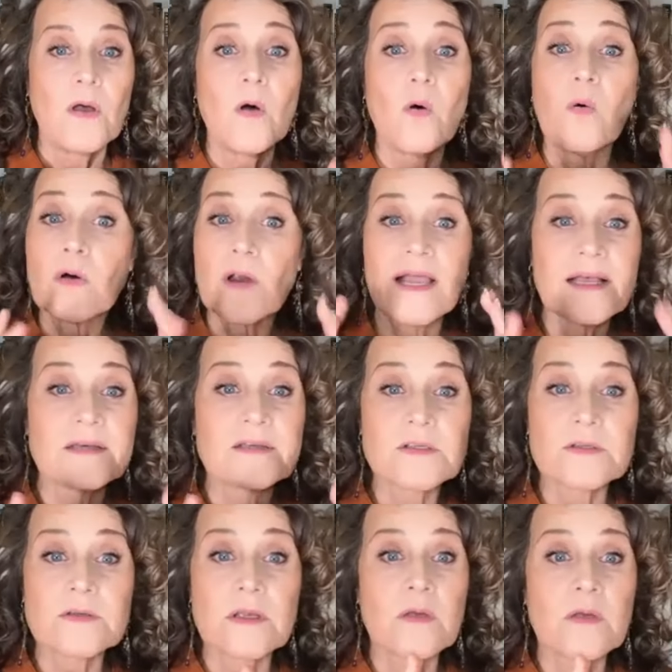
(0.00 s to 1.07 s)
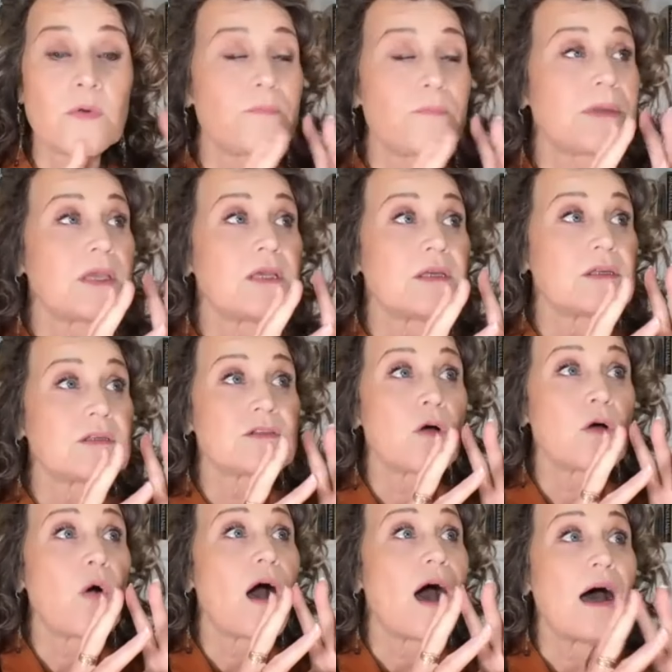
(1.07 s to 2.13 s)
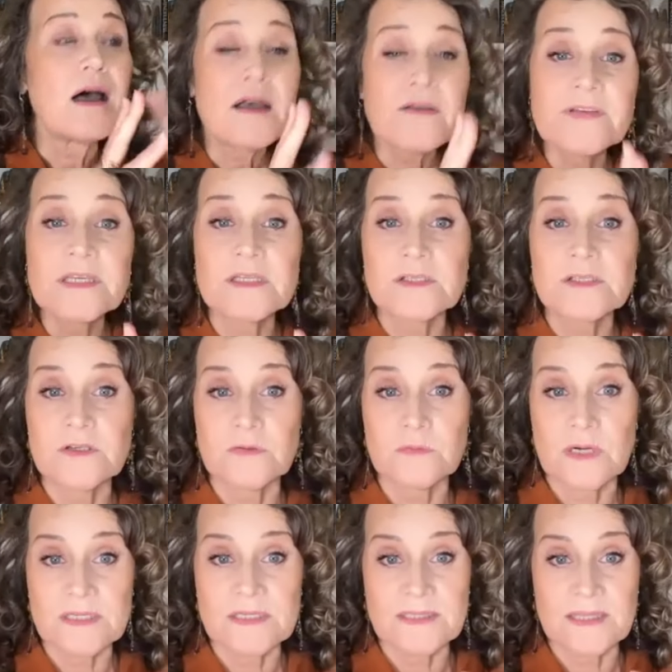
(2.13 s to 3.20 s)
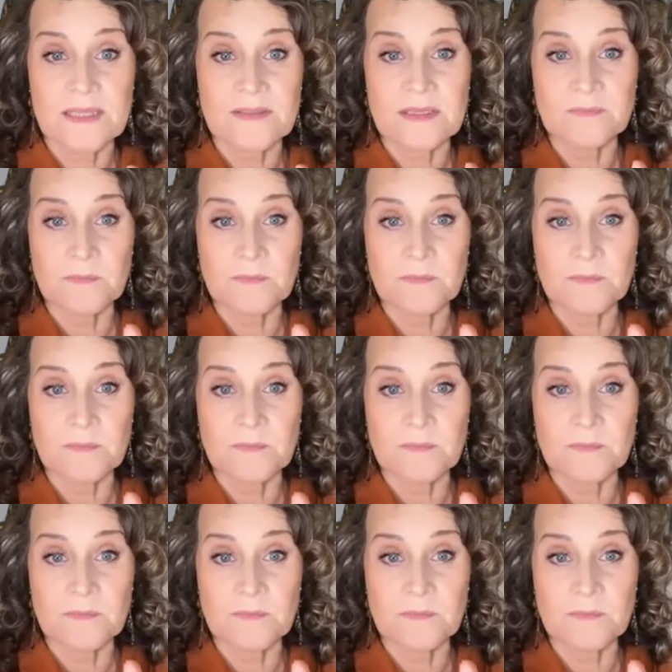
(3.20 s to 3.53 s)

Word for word: or else it would be so obvious to us that the